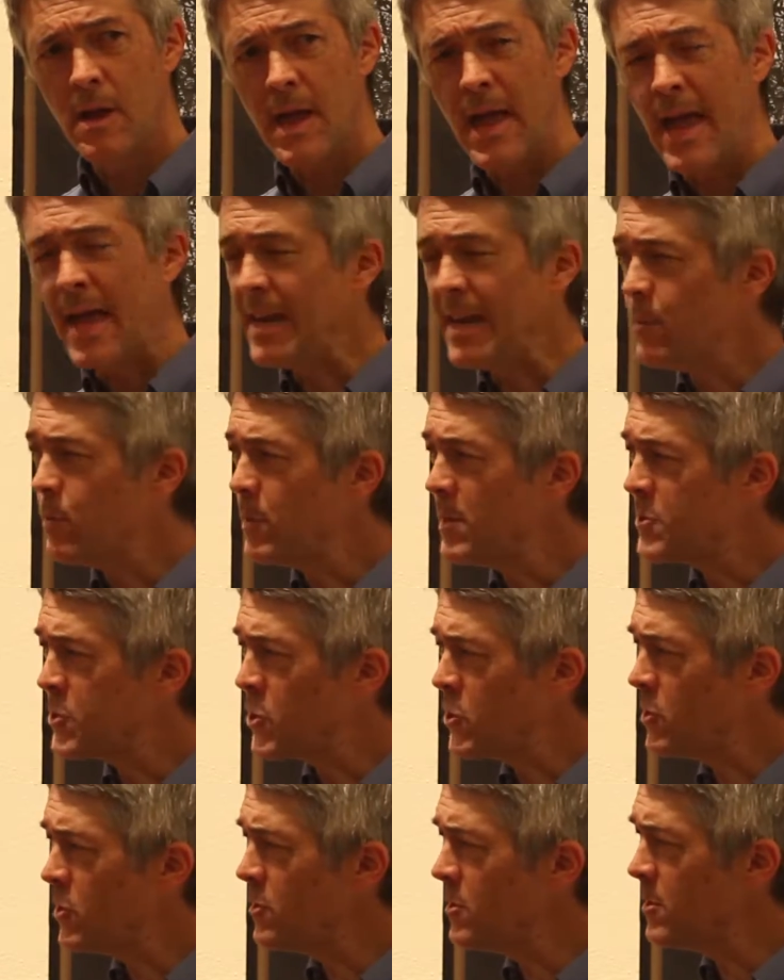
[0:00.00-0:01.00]
And he
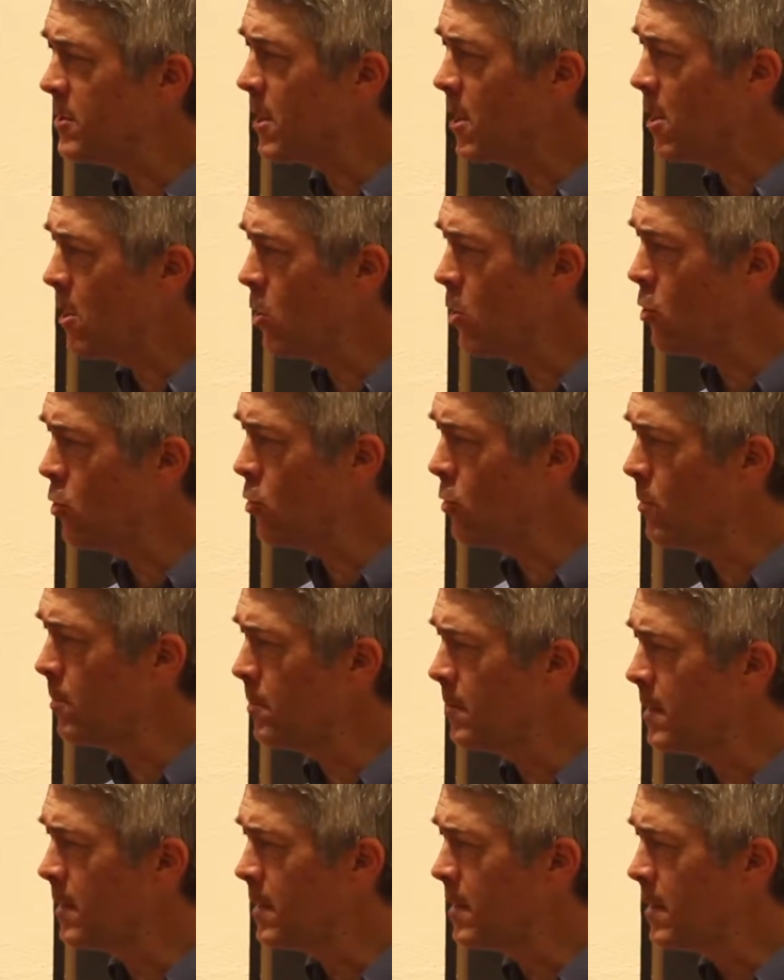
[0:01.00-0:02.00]
returned
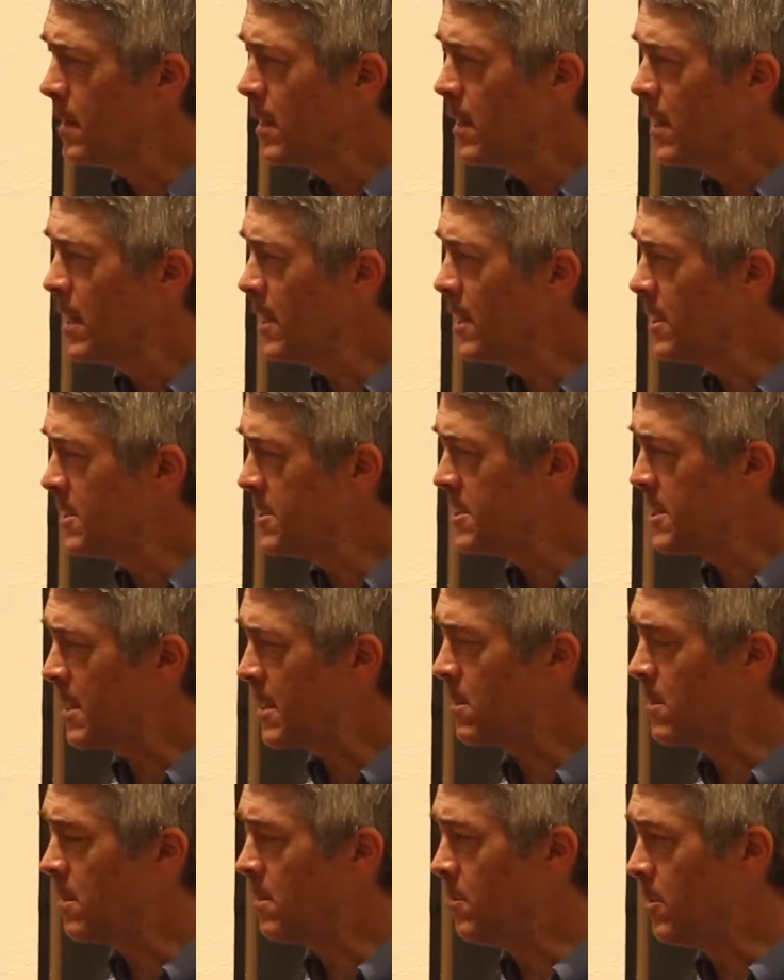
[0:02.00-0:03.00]
home in a
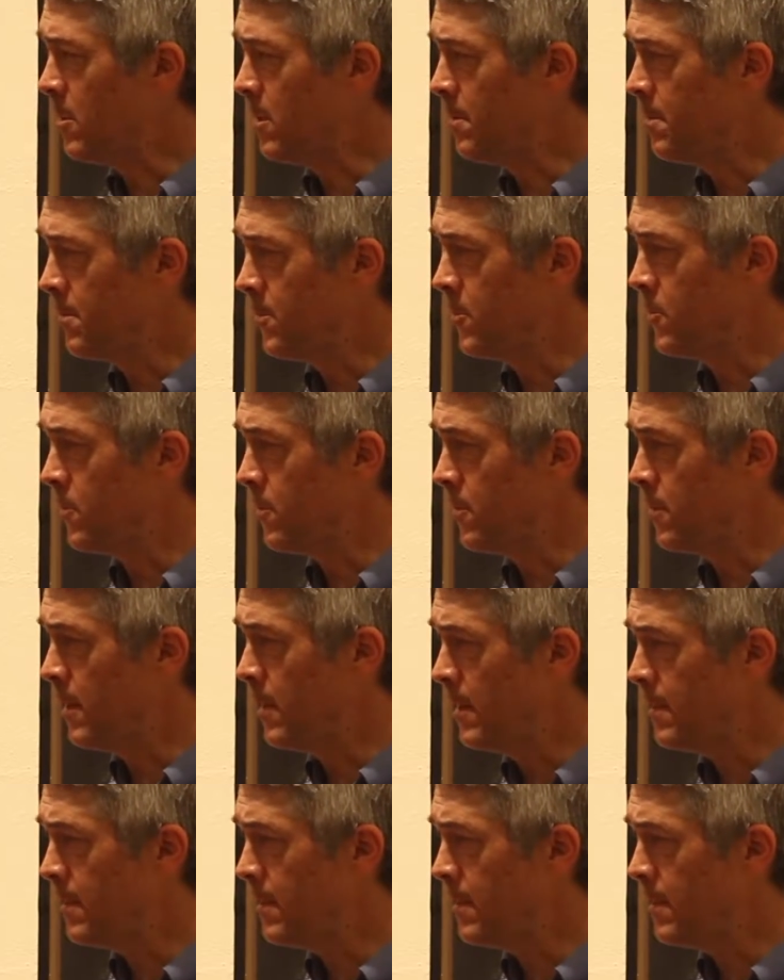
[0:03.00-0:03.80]
terrible mood.